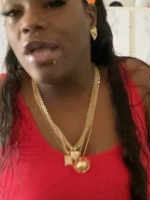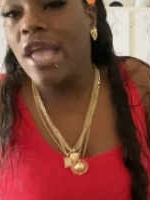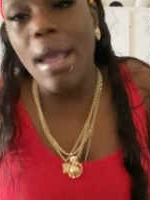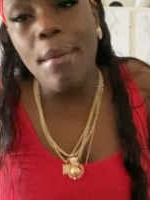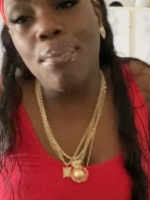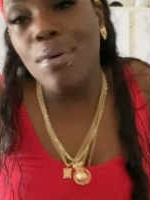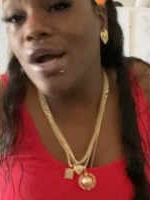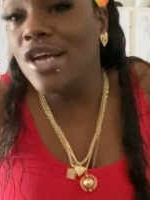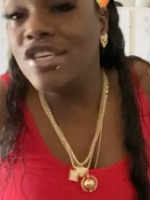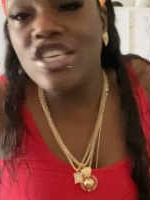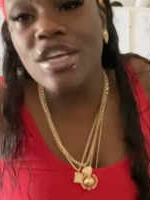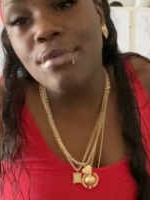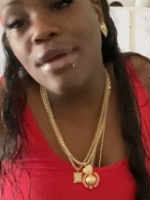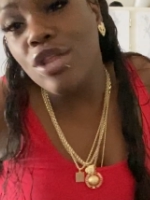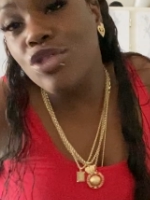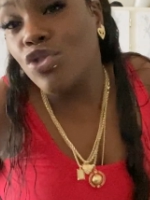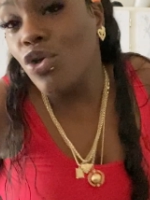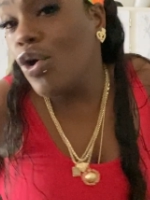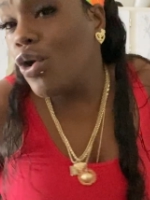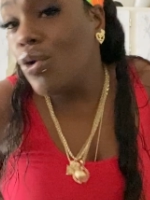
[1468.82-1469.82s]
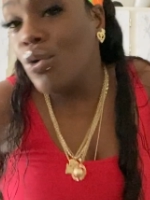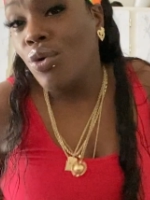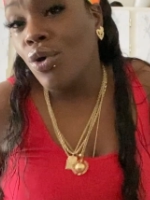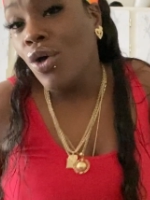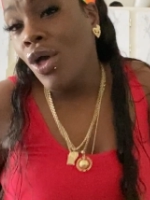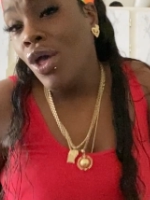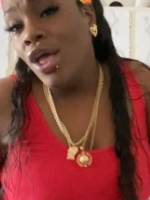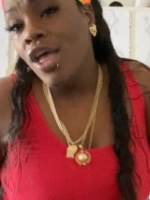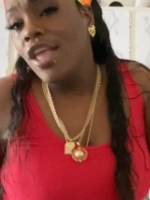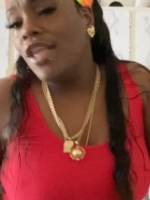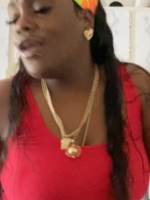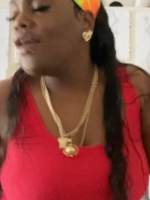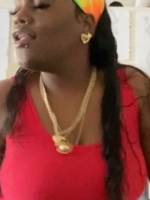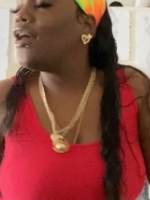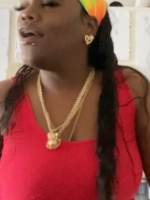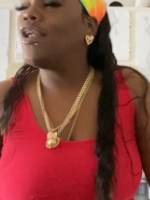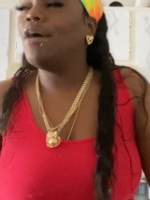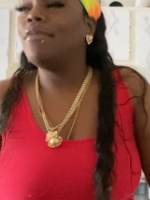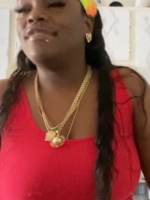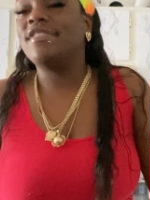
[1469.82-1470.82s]
keep pushing me through. You know
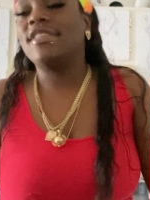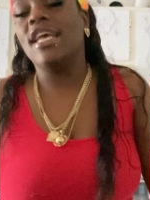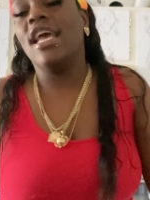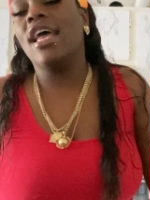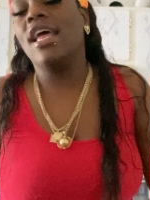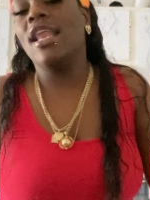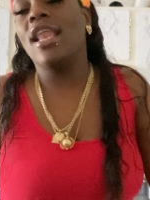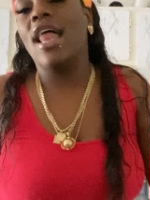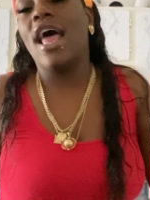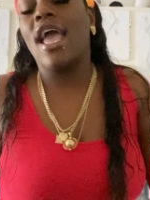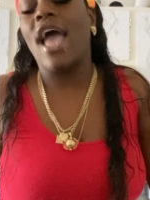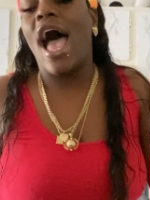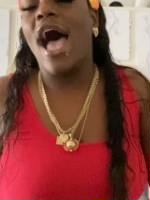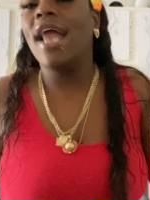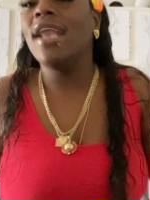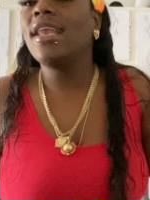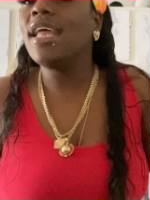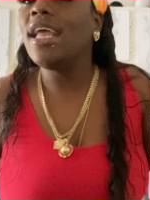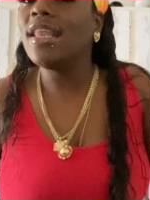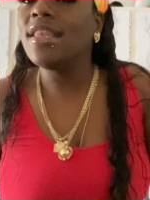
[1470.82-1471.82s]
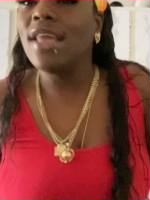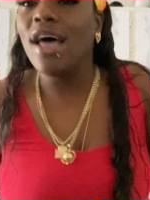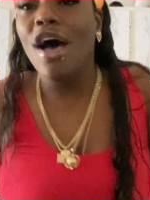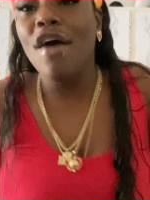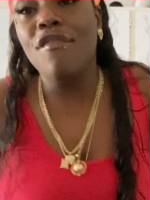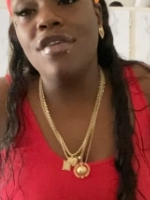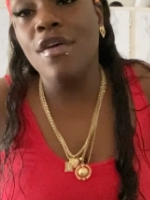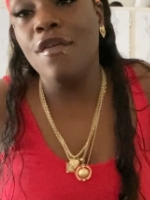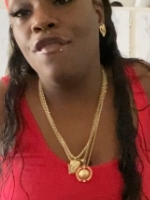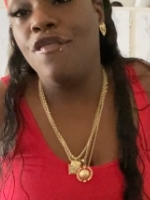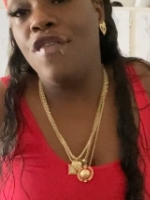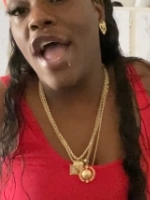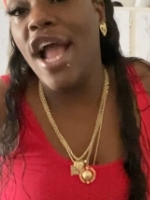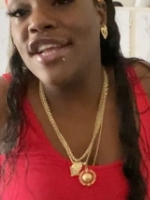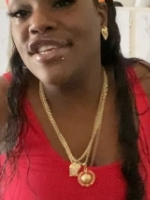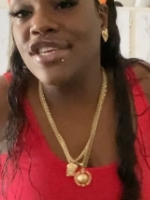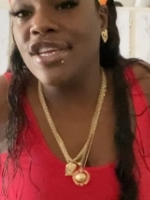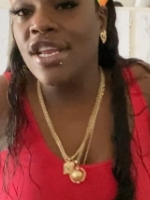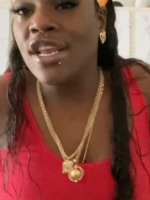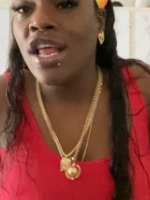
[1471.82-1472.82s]
what I'm saying? Like, I need love and
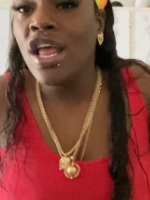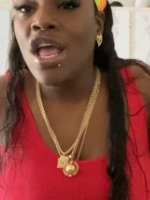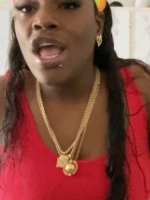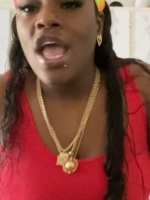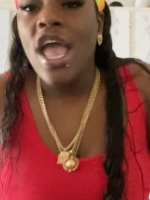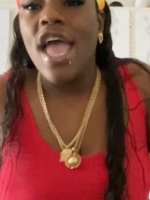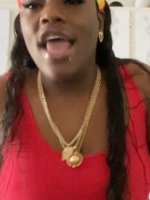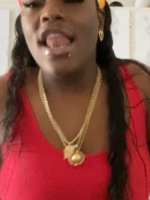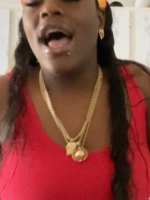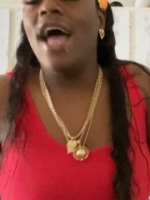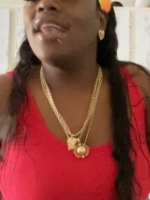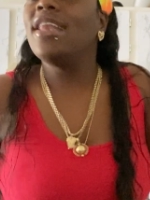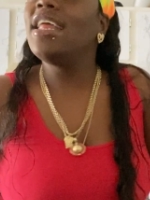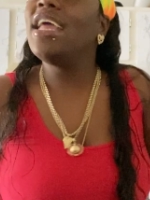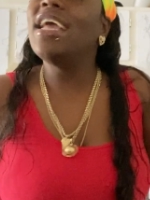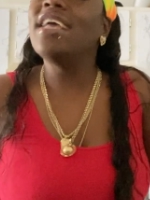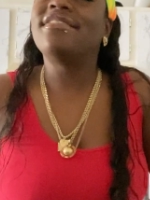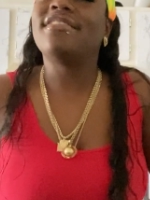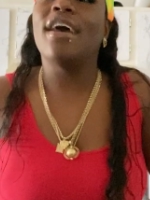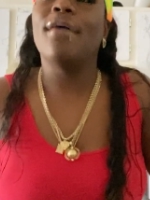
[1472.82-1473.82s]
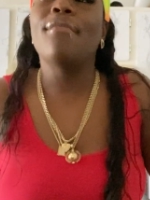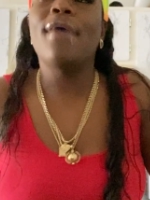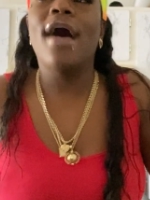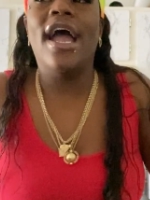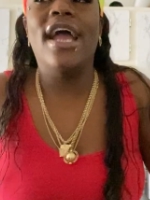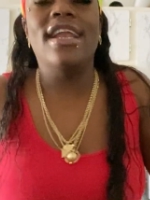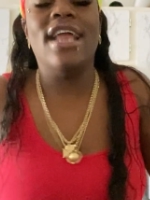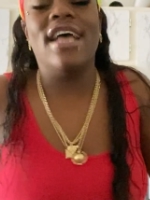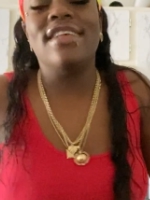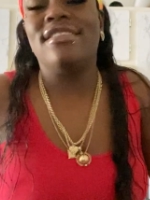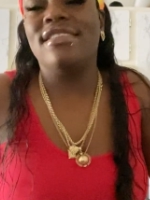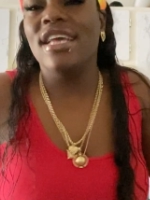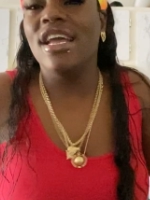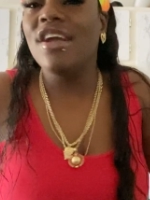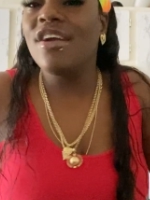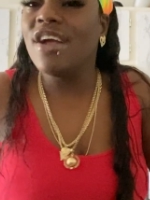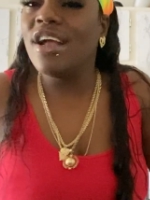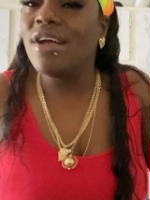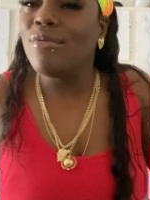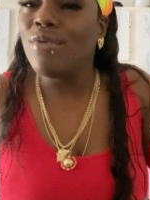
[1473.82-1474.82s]
affection. And I need somebody that's
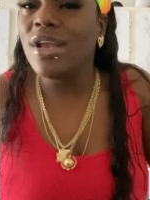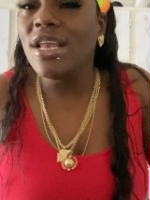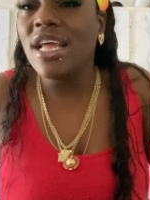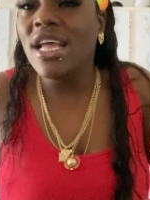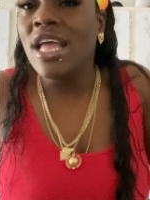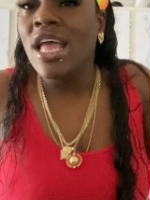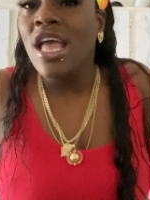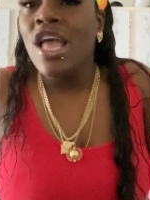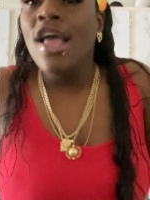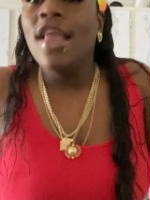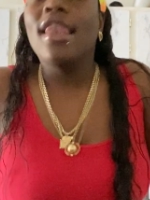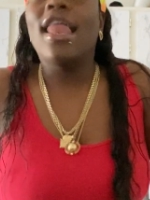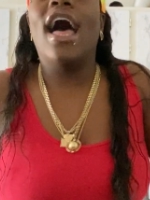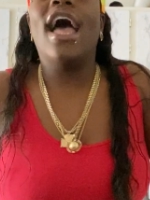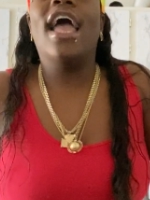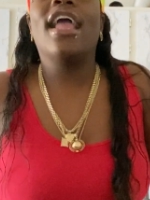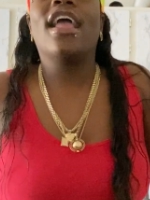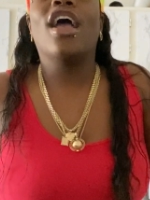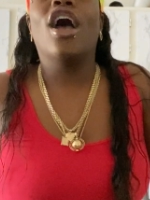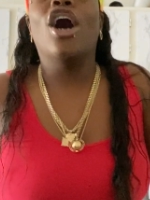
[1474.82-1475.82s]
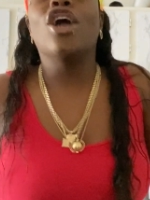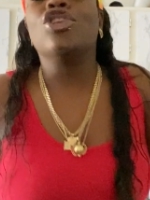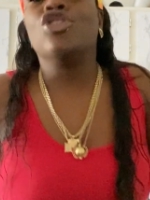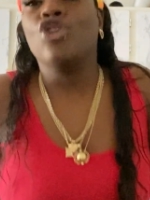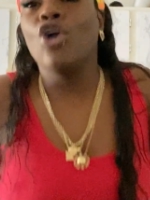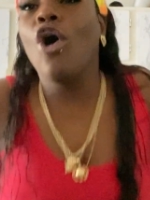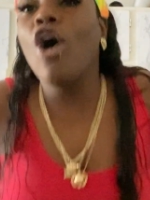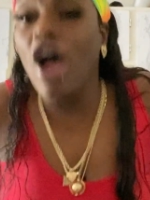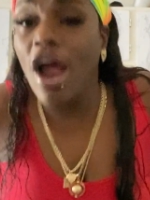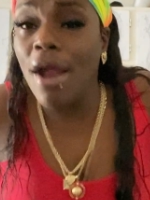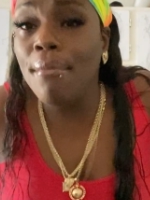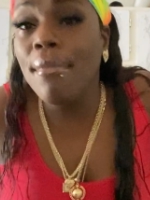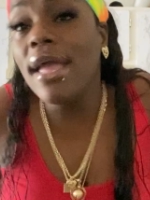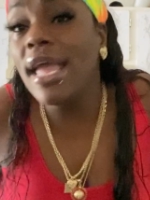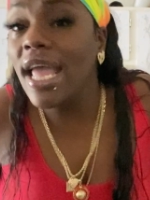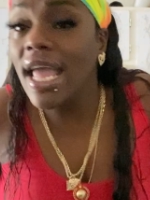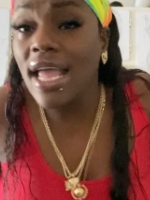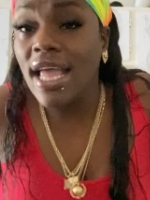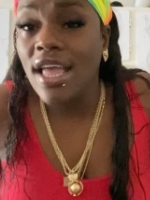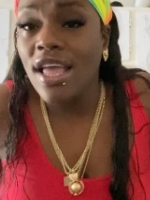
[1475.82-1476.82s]
here and really, like, adore
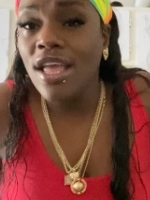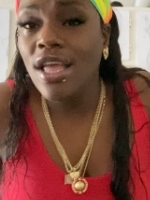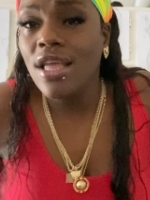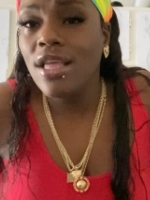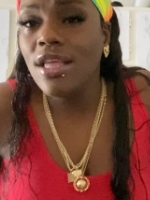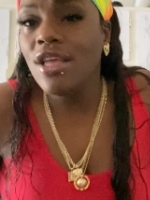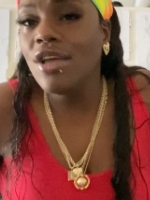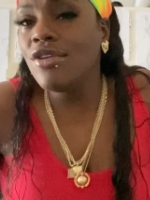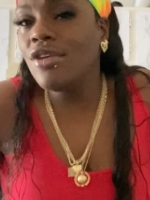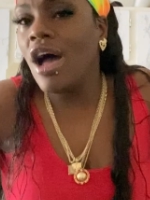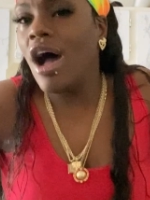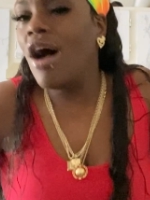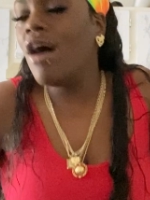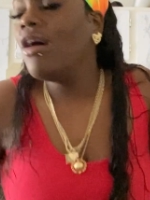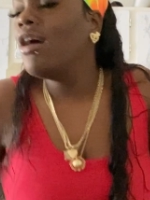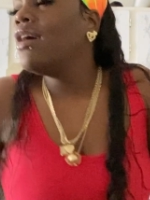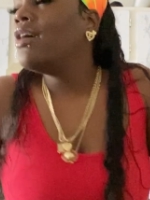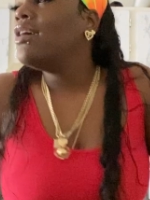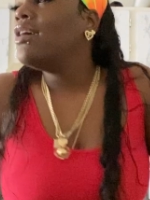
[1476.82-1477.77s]
me. You know?